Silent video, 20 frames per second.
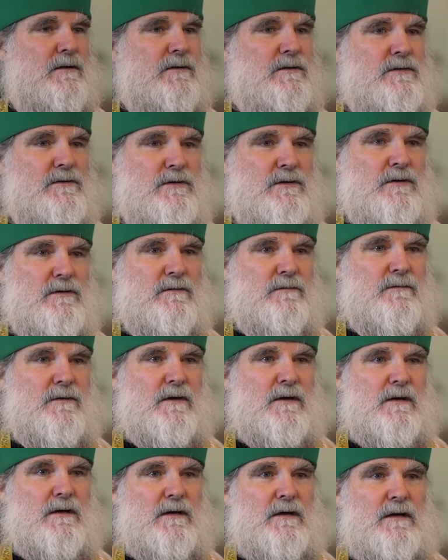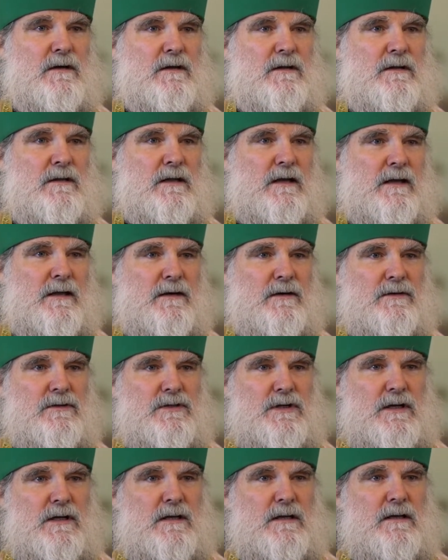serve the
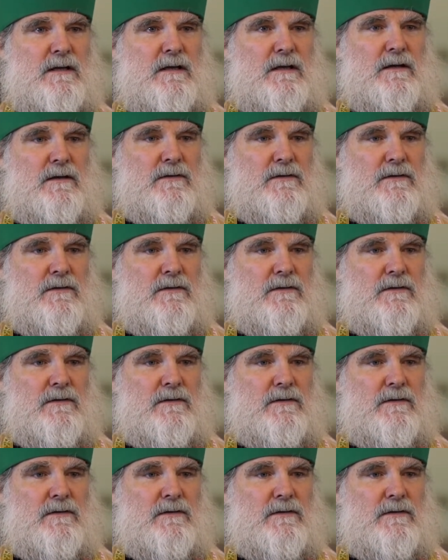liturgy,